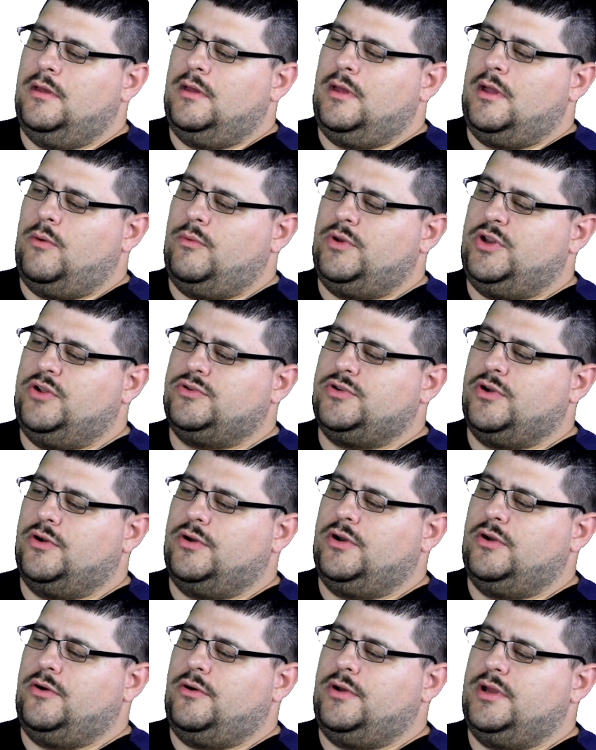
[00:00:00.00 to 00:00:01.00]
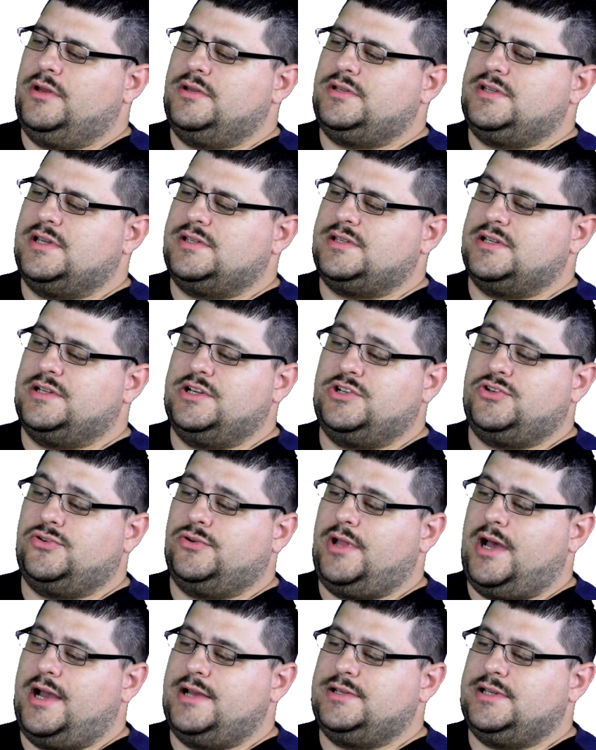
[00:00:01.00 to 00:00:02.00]
And when you turn it on, it says
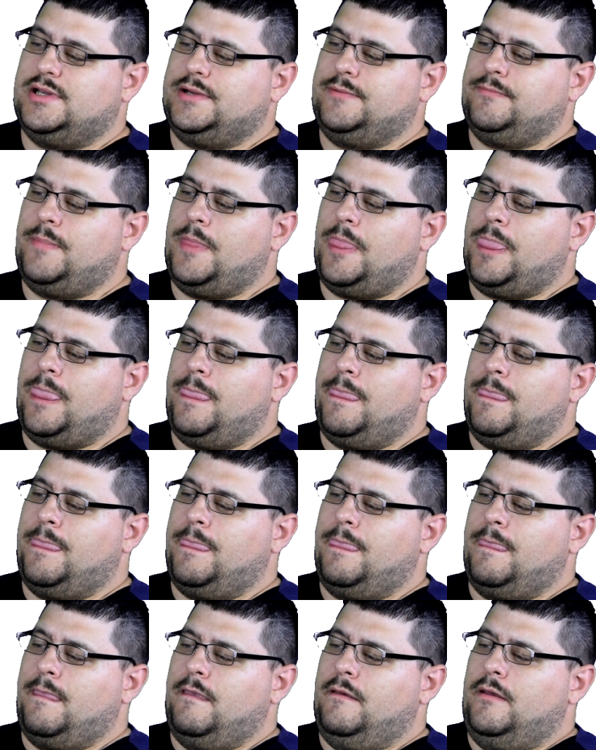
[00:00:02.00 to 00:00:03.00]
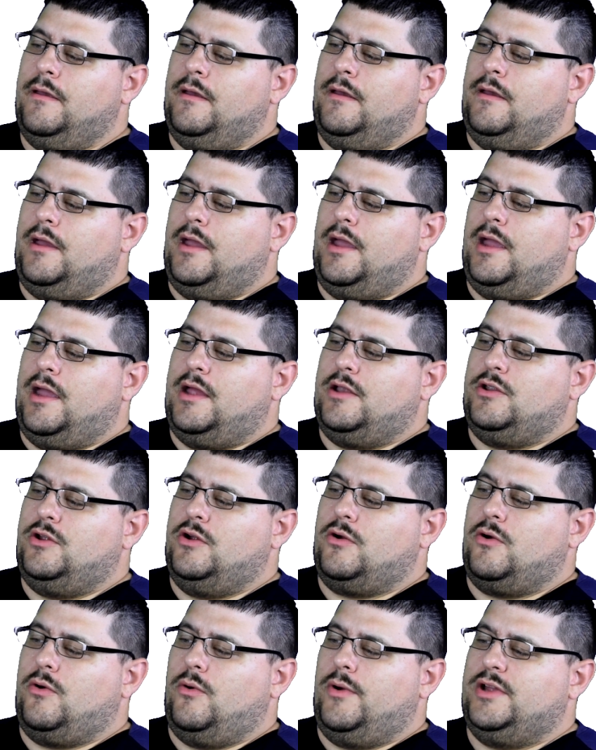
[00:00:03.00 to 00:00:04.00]
initializing. And
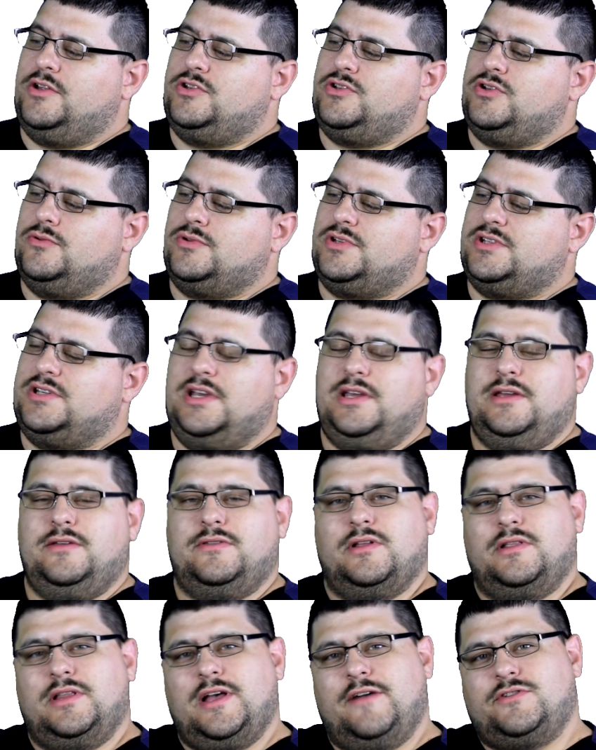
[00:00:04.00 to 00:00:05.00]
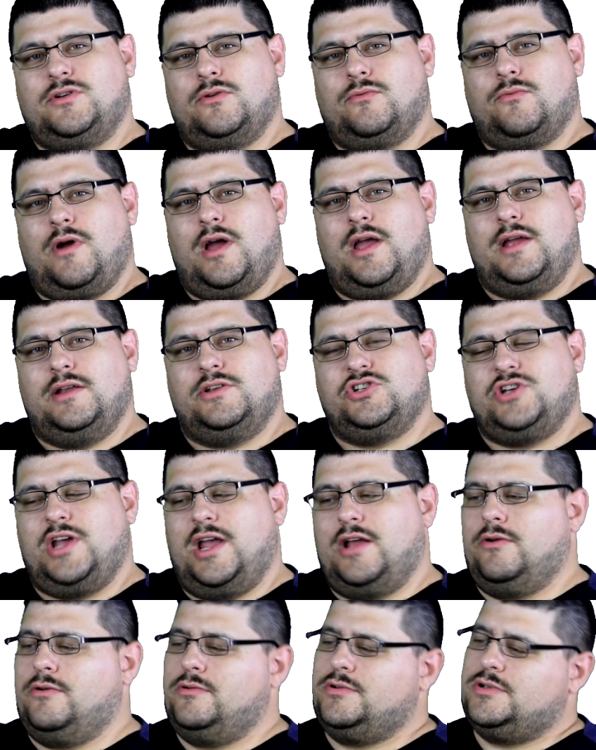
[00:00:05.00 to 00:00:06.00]
you're going to see the left and right
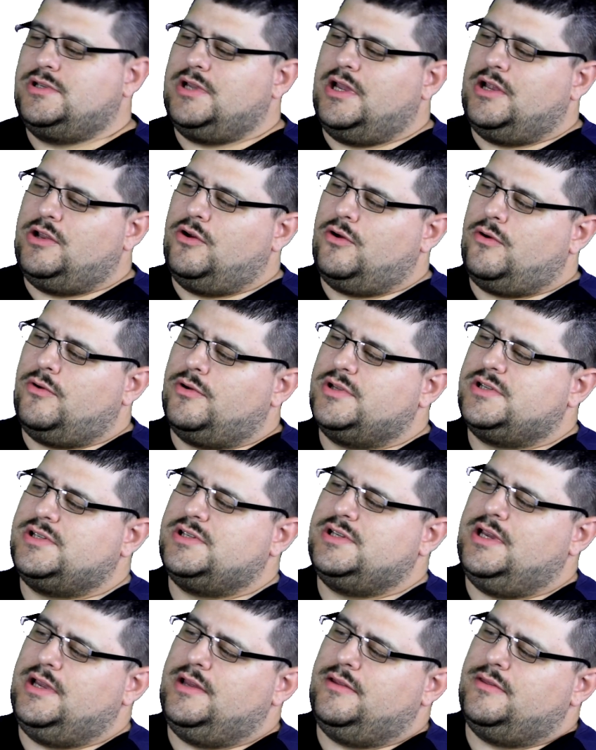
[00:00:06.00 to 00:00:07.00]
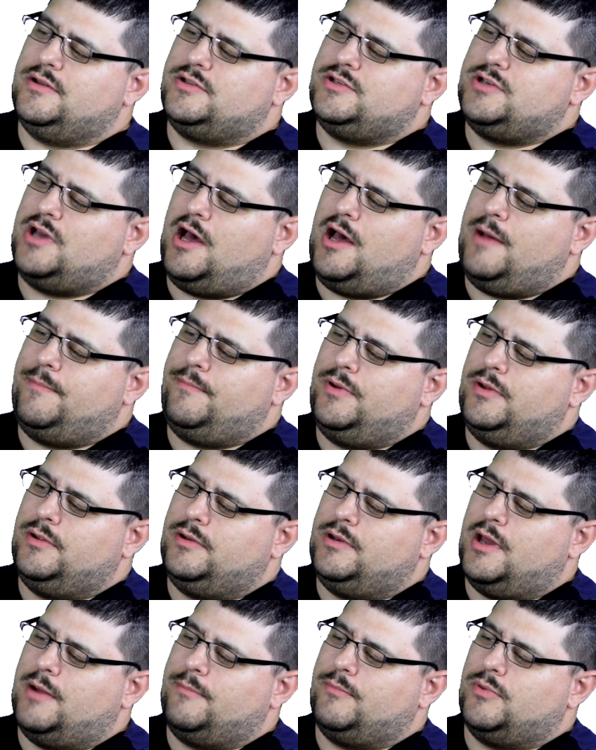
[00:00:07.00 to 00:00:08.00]
channels, and you're going to see the top
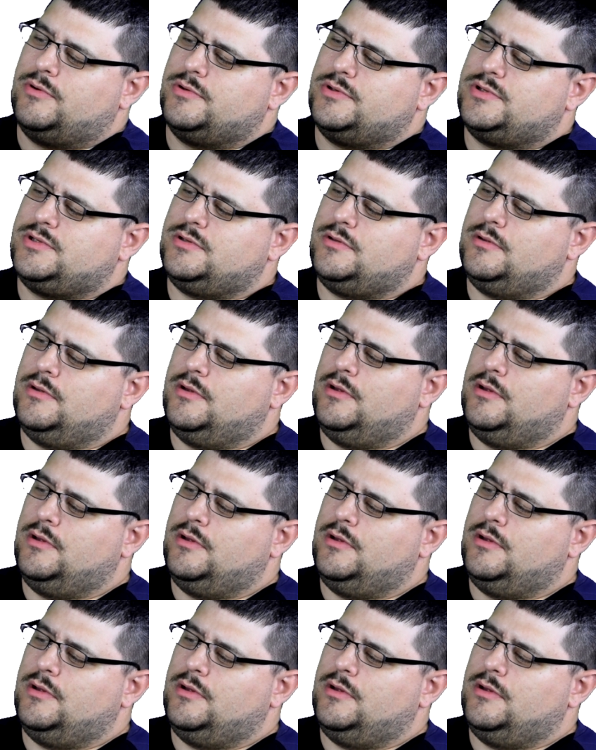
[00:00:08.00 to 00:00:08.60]
numbers